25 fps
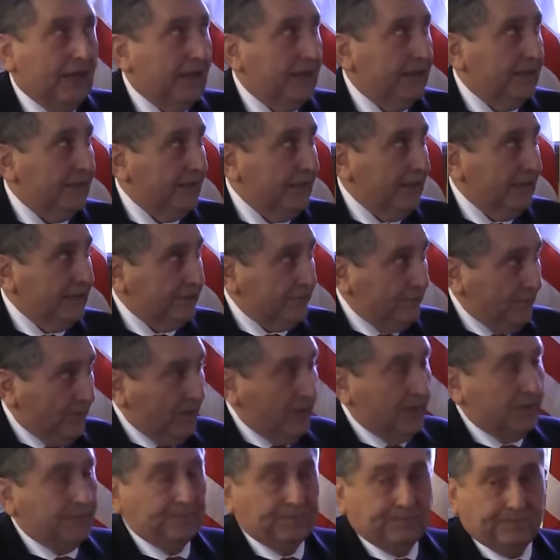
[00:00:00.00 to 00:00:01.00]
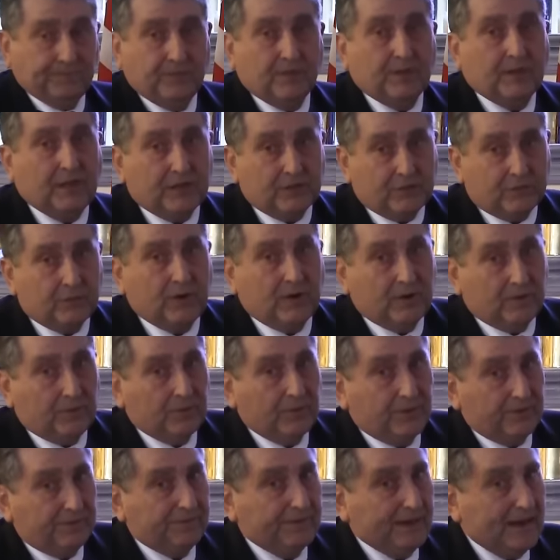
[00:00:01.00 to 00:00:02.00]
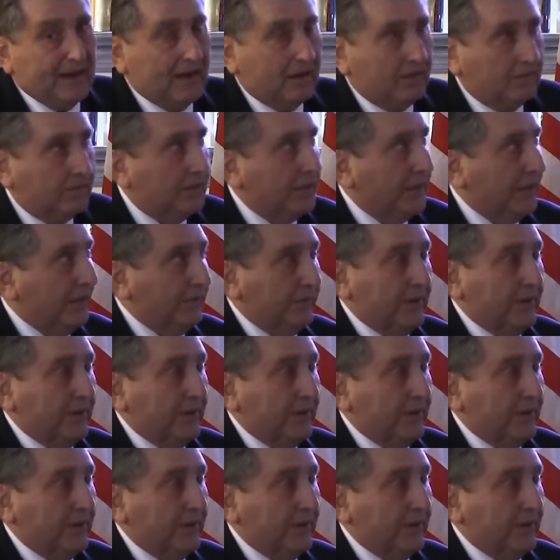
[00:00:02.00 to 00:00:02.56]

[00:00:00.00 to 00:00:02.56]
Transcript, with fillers: and that's what that's what we found.